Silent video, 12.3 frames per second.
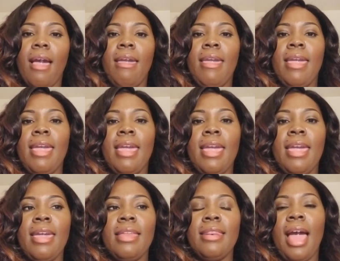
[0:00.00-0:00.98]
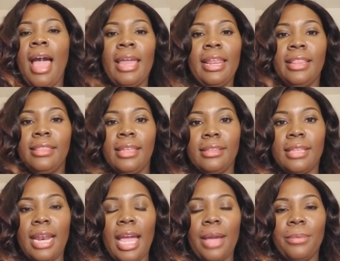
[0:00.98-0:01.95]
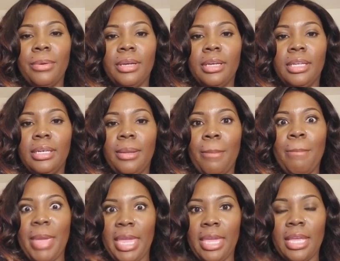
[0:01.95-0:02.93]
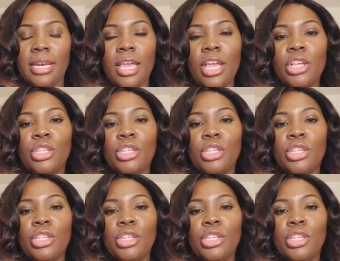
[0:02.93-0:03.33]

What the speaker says: And I didn't think that I would make it.